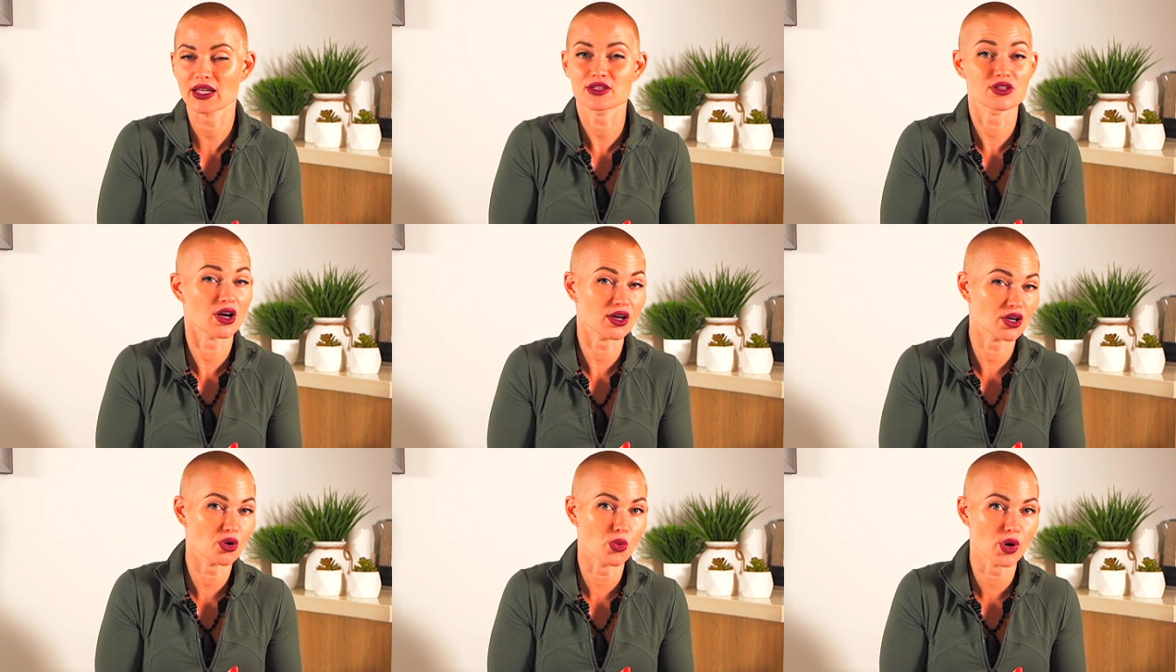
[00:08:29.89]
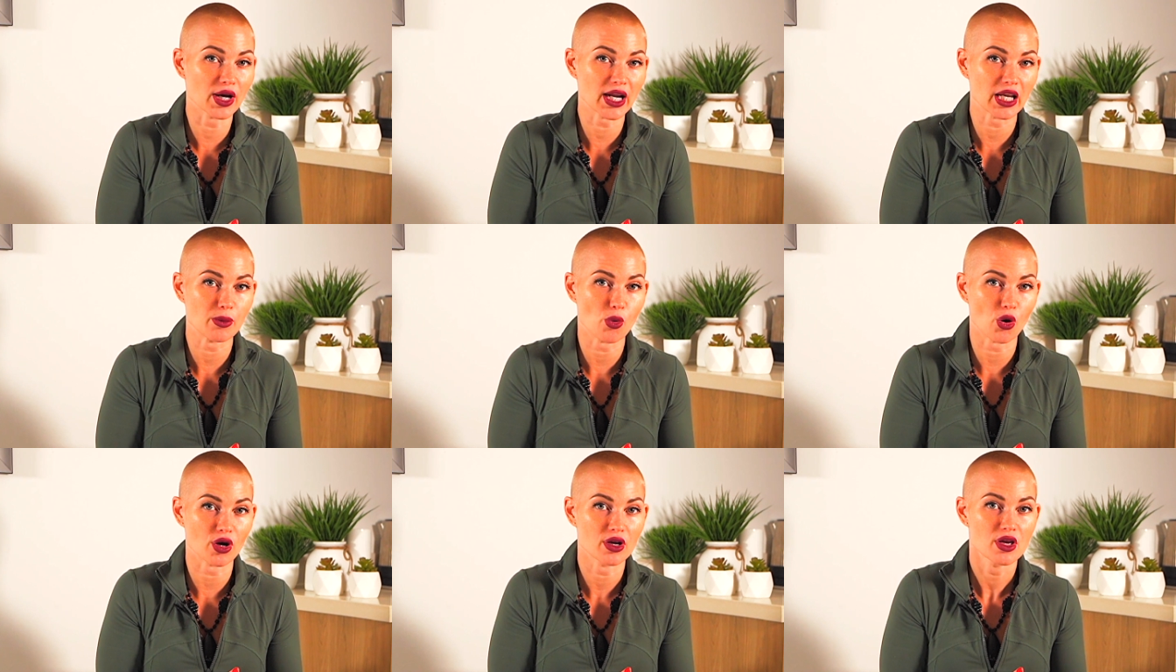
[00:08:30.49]
It's not going to work
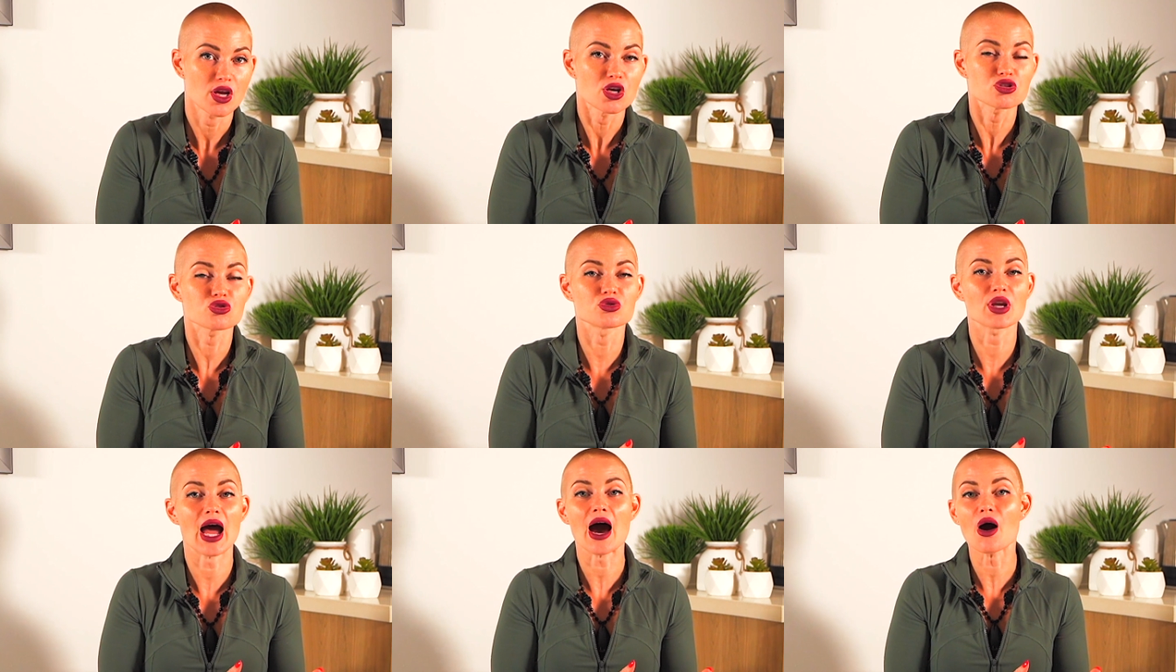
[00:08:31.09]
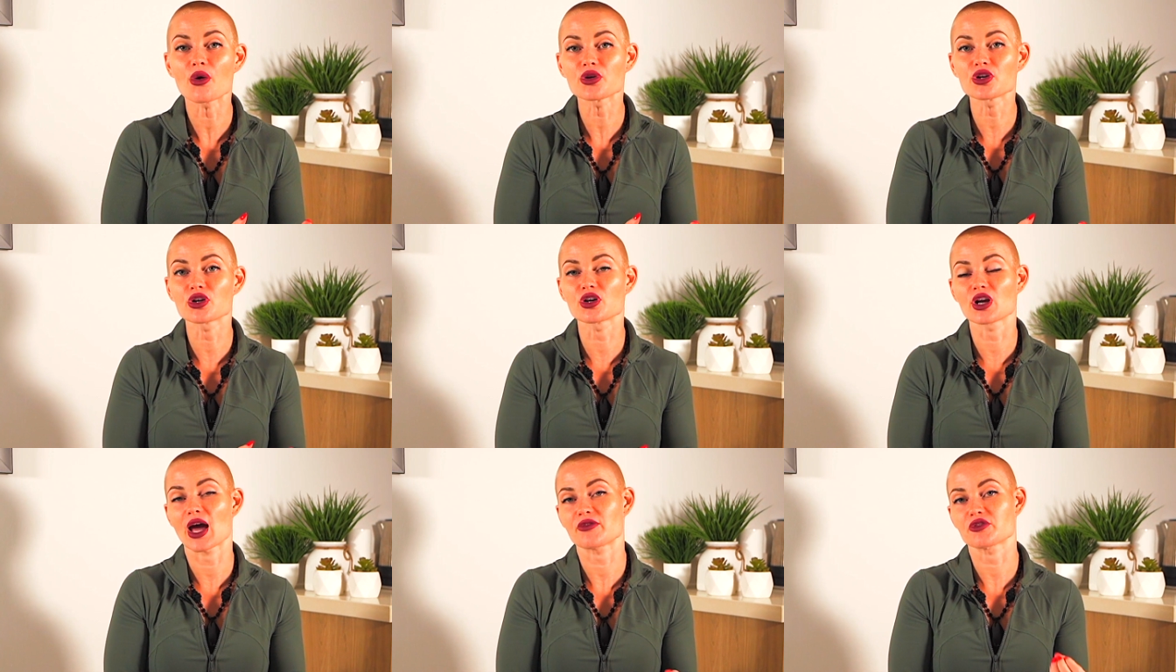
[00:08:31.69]
anymore. So now you're
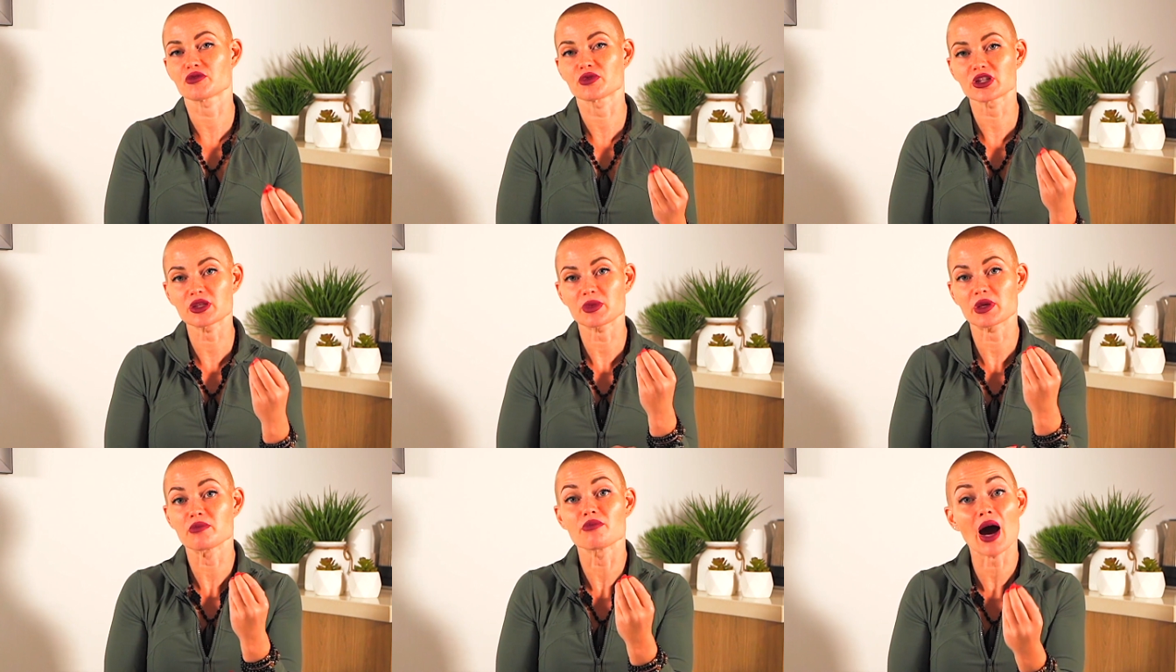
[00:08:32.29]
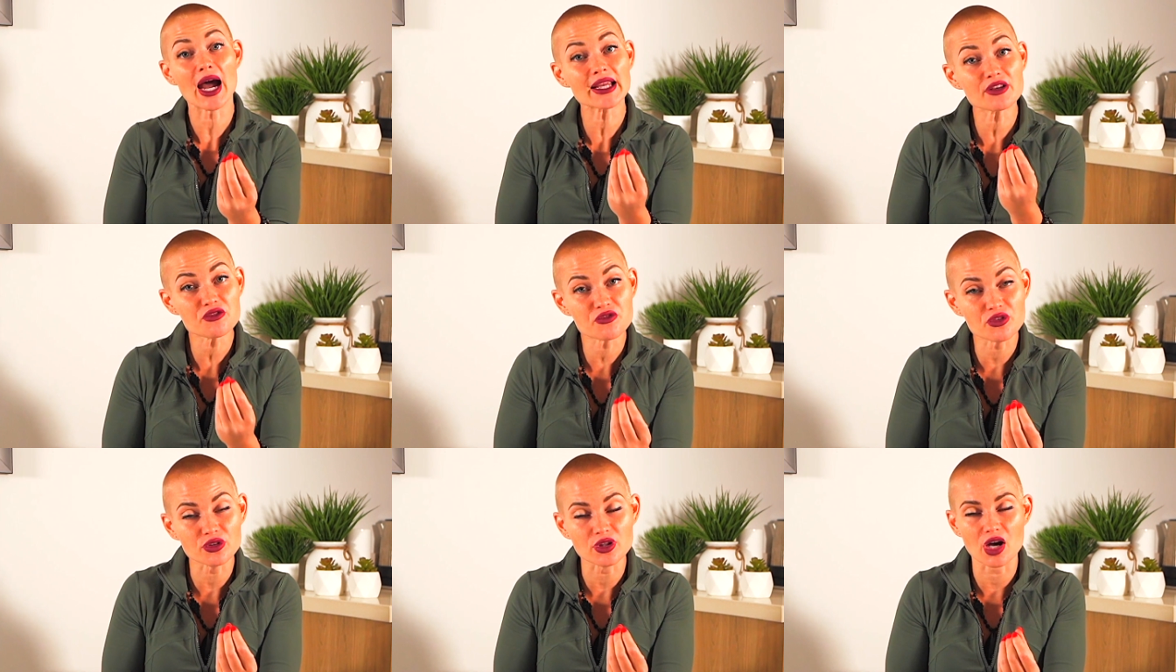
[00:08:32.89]
going to have to really be
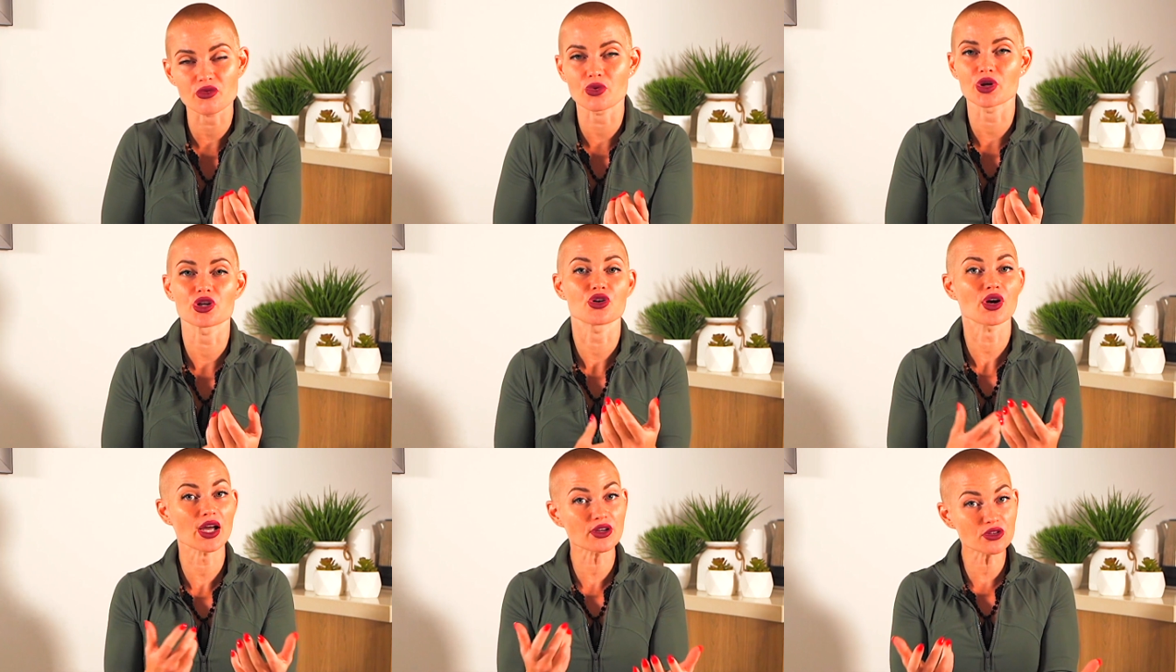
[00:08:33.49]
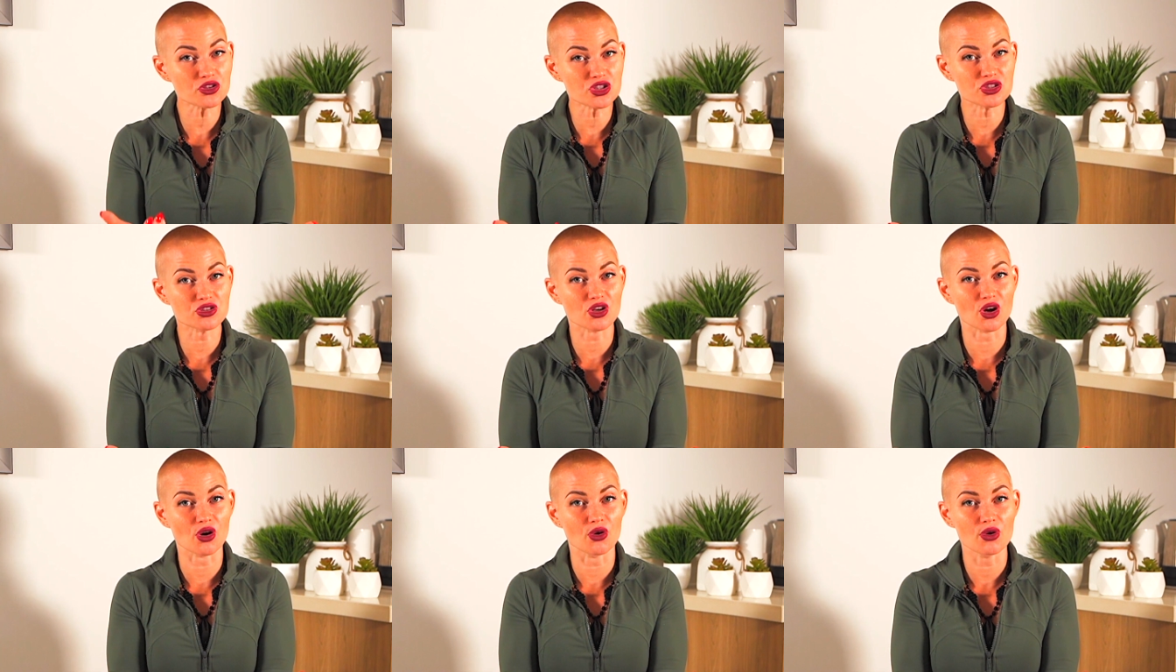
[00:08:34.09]
mindful of where your energies
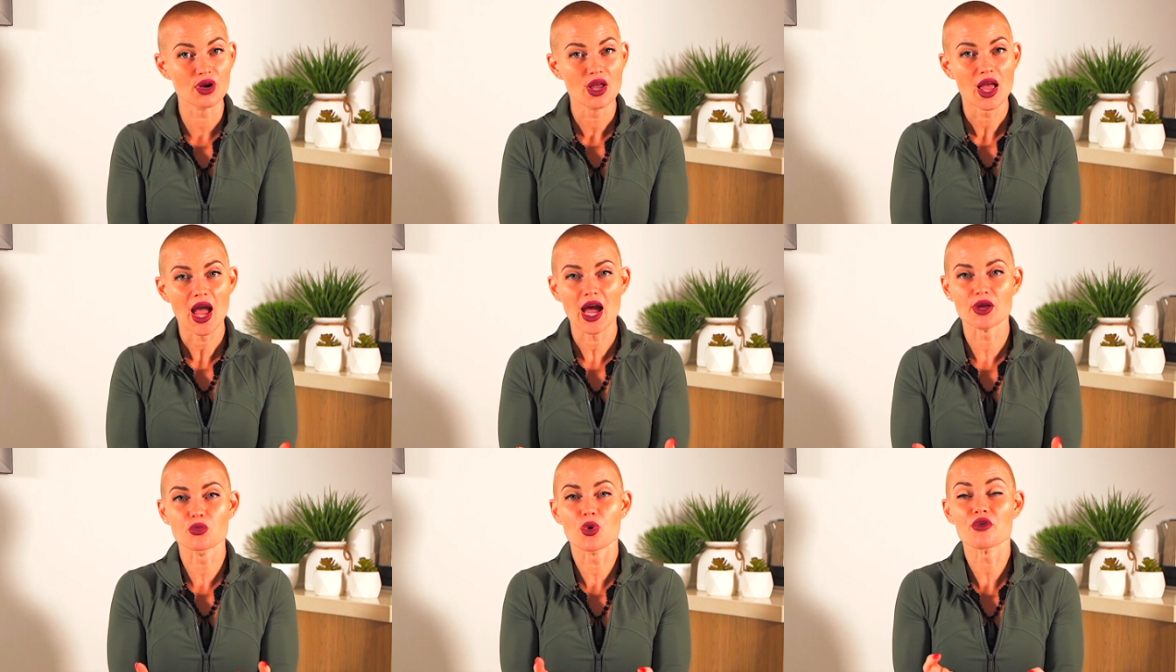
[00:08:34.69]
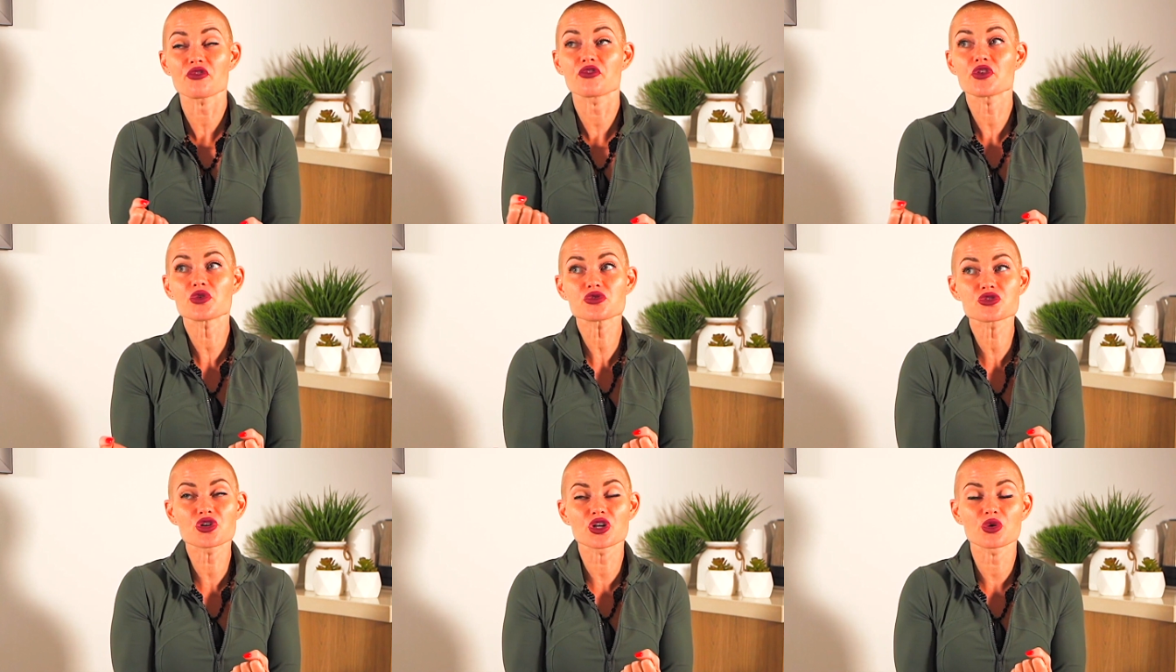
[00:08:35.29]
go and what
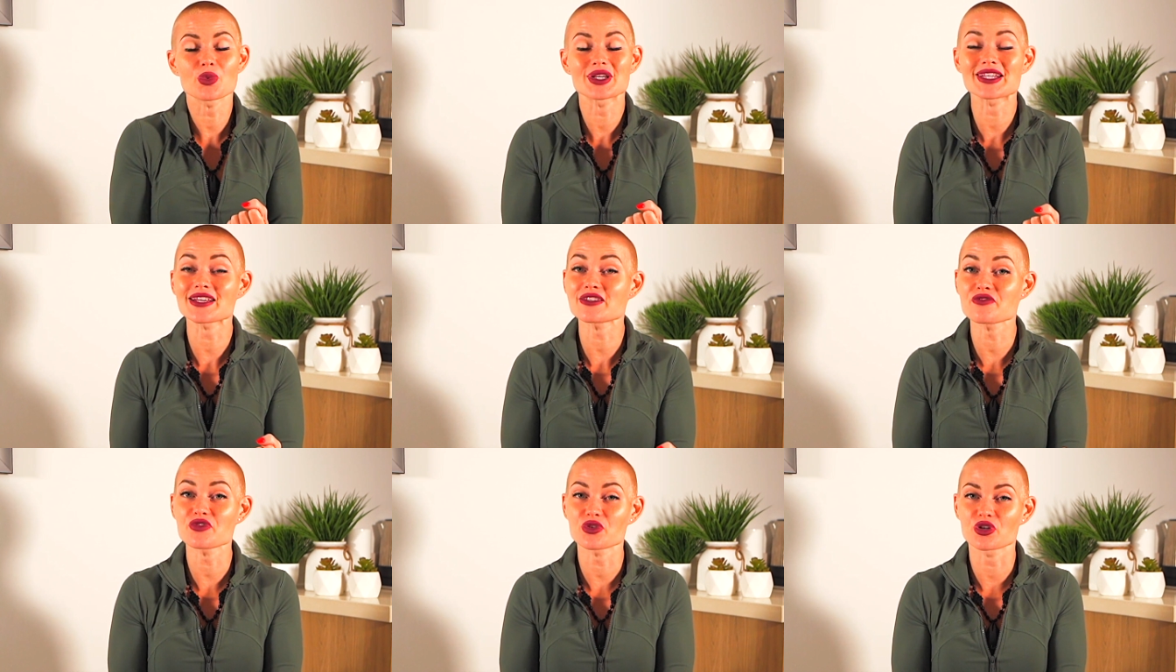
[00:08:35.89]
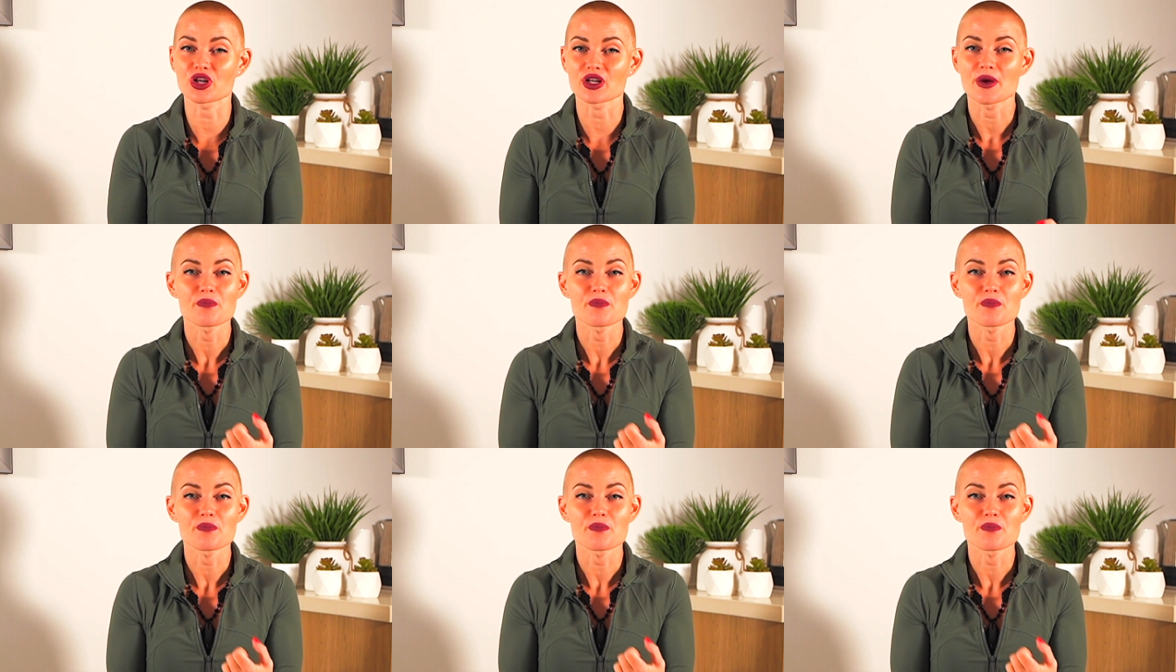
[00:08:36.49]
feels good and what doesn't feel good.